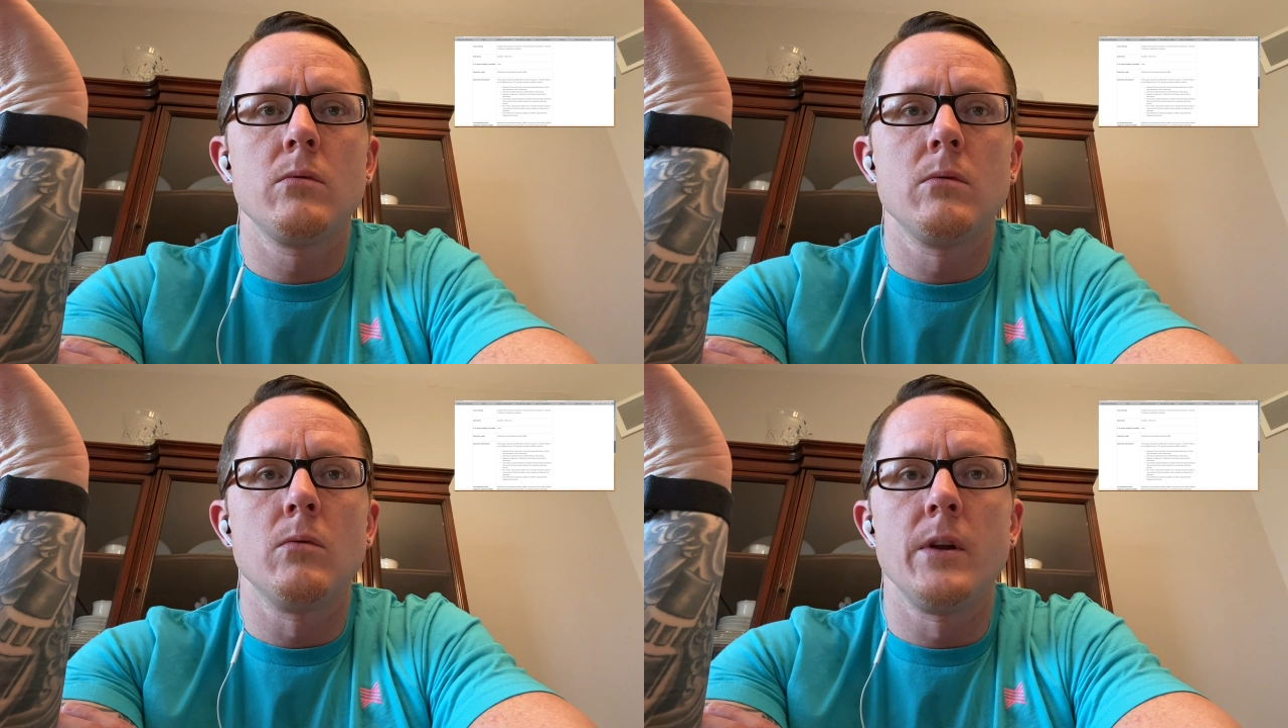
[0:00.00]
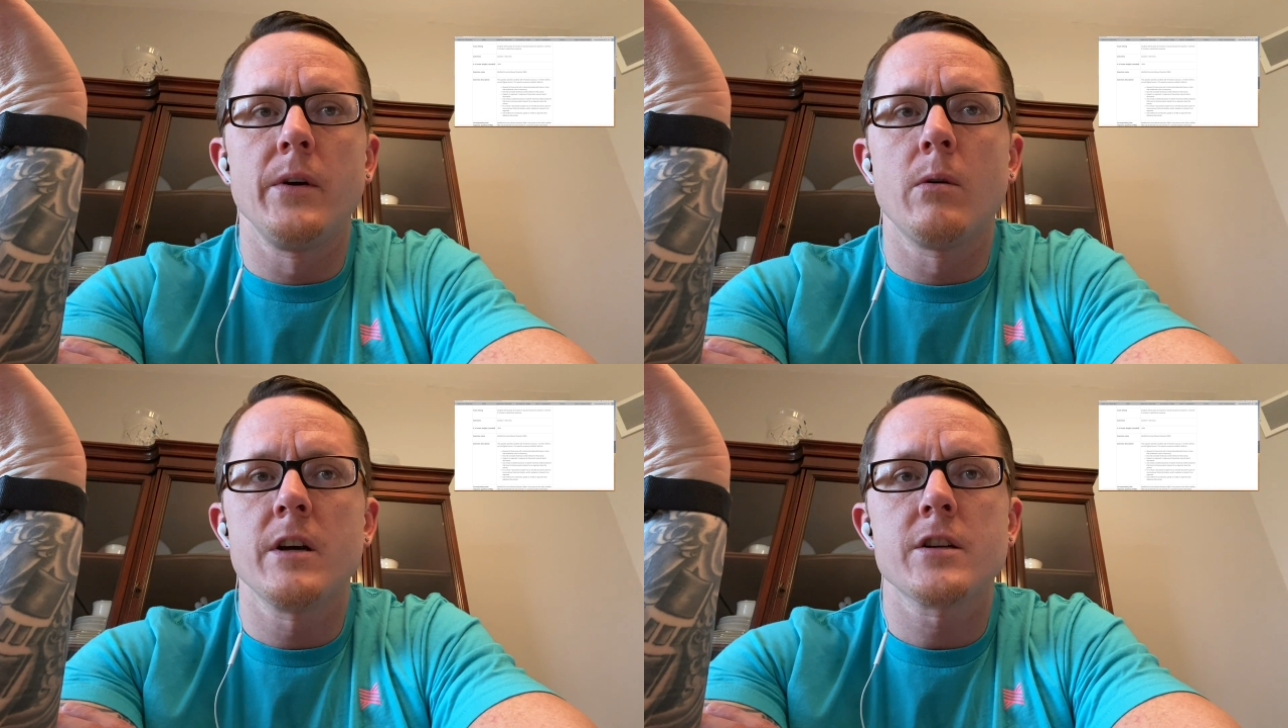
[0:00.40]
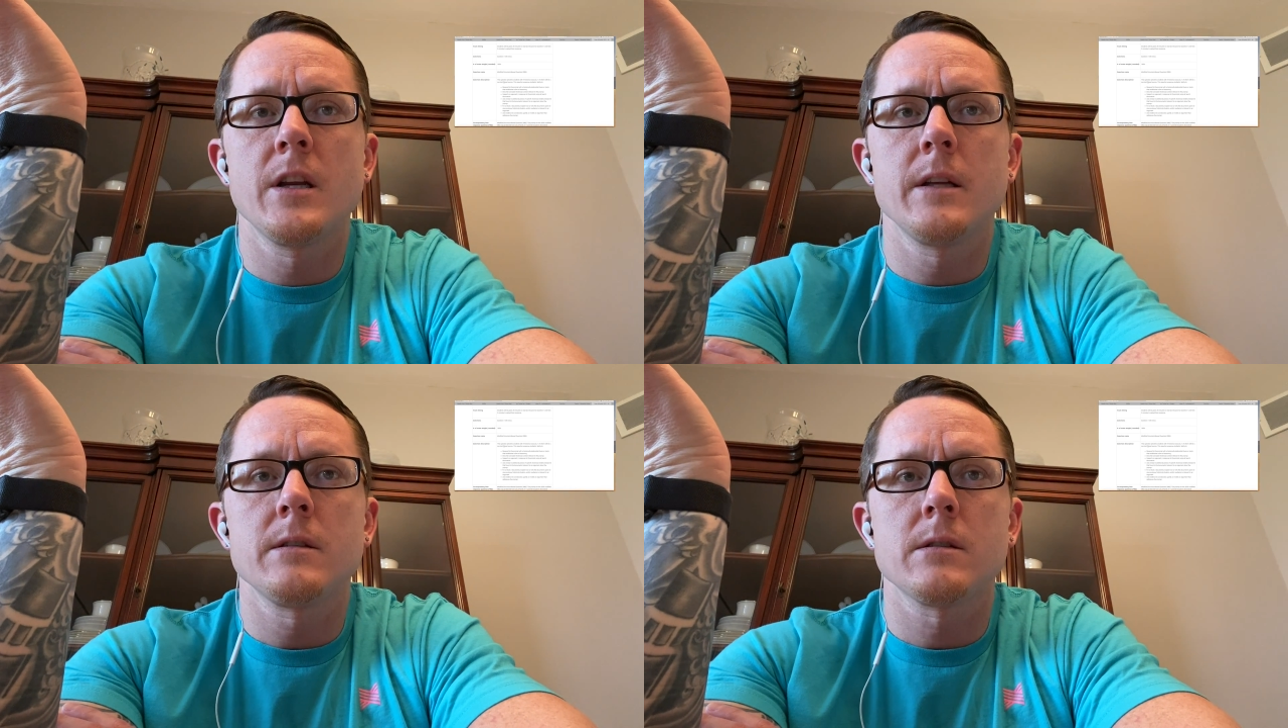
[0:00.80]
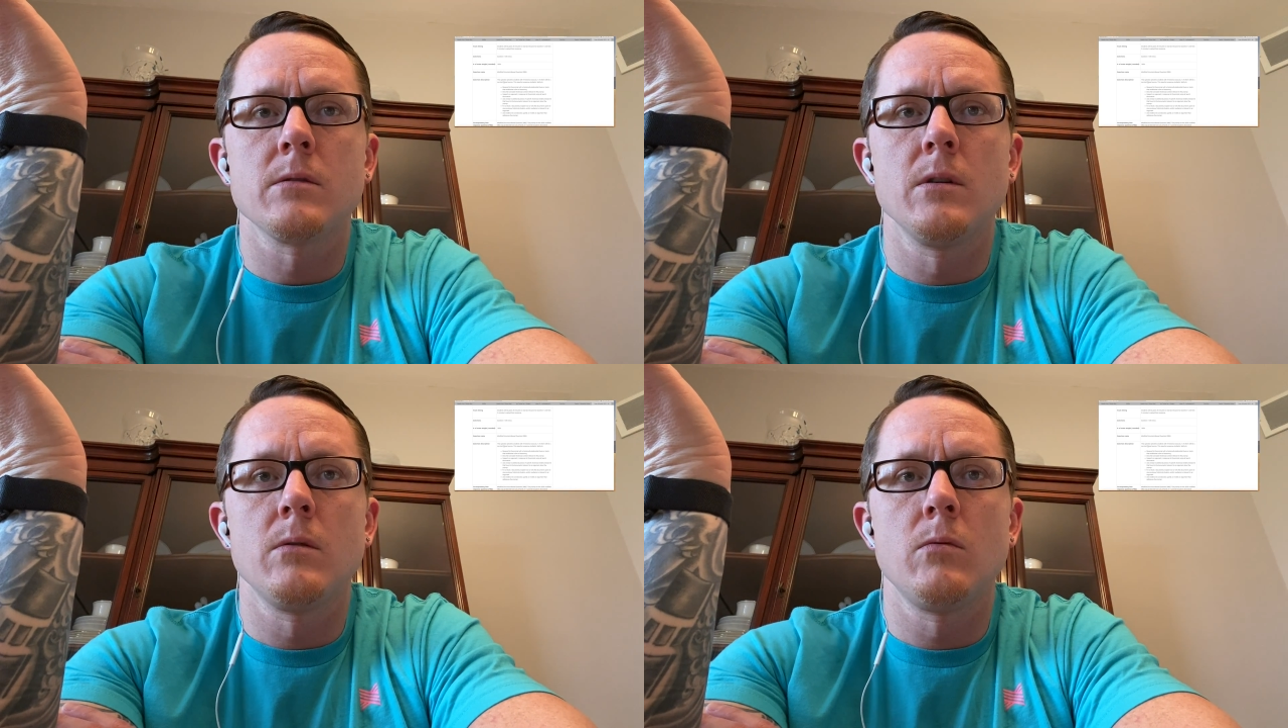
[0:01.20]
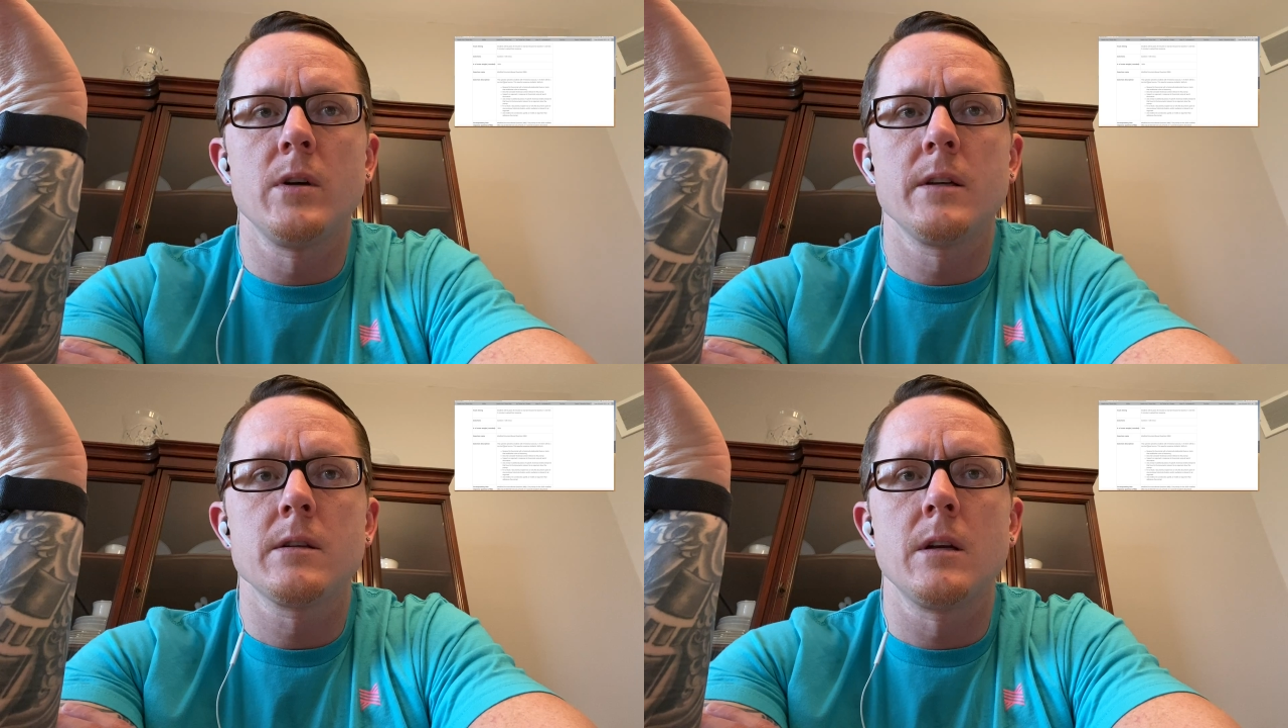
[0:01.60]
what the question is or what
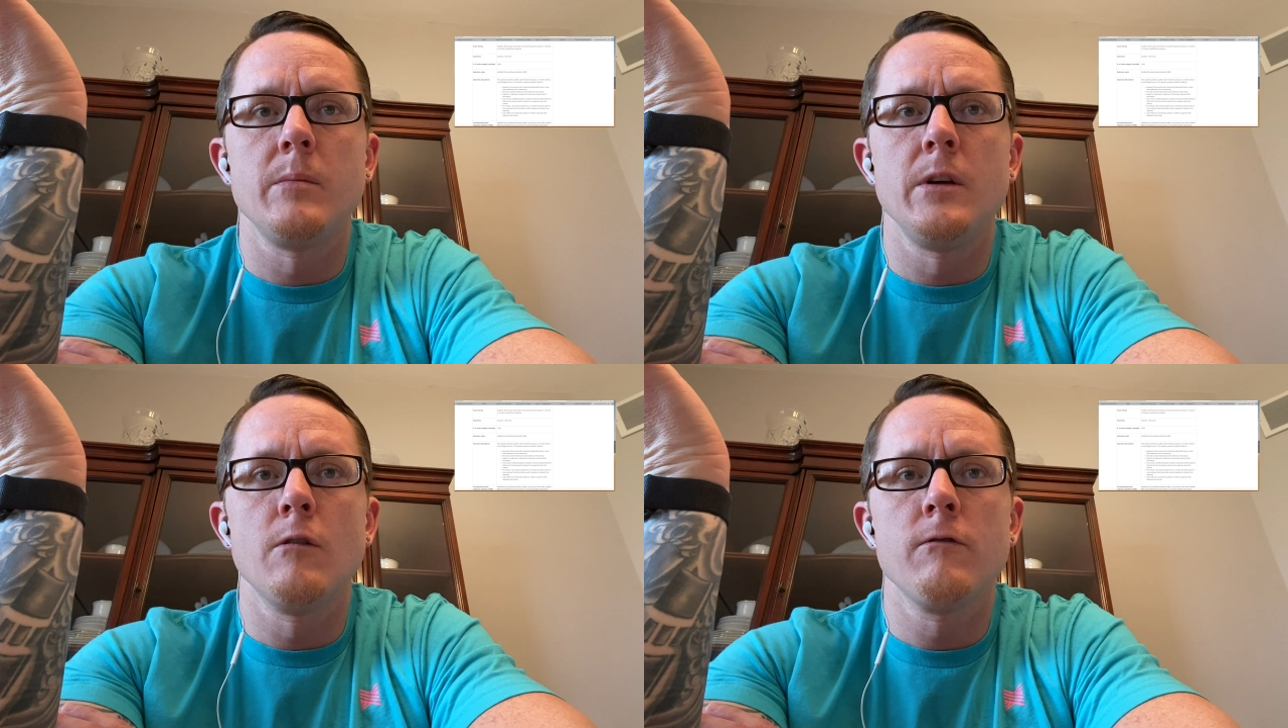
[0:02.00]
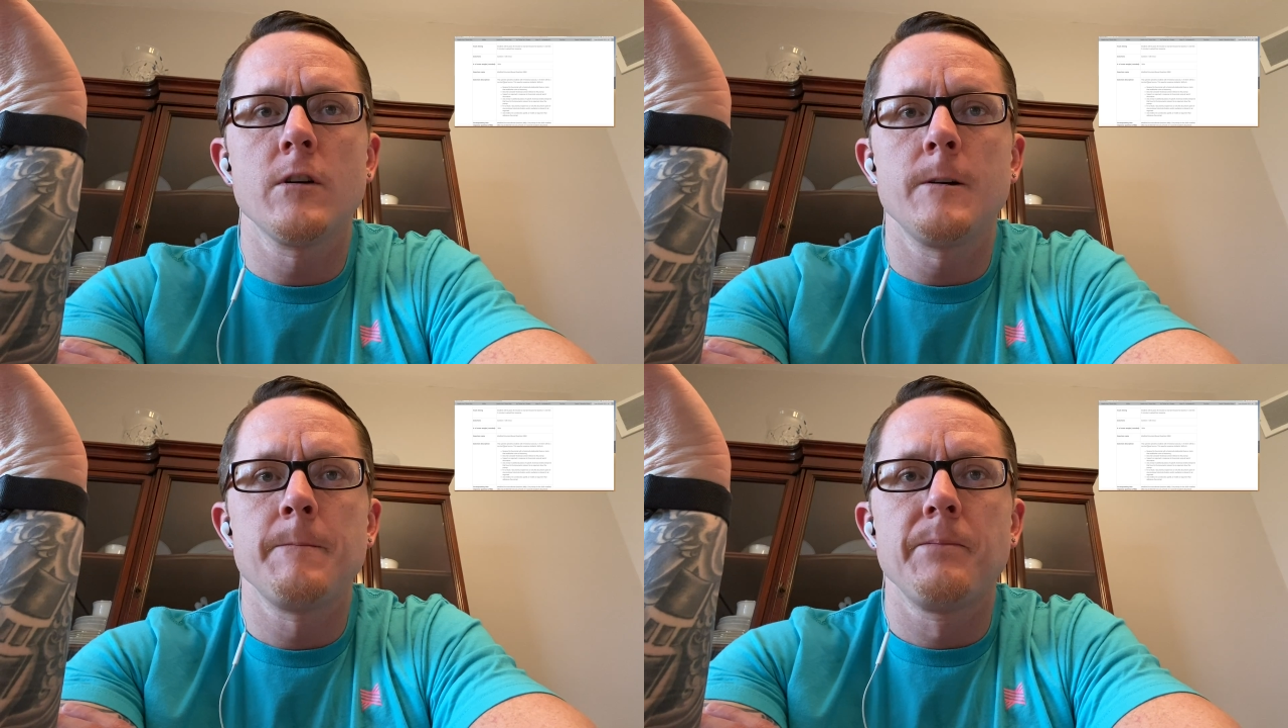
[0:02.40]
it's going to be over,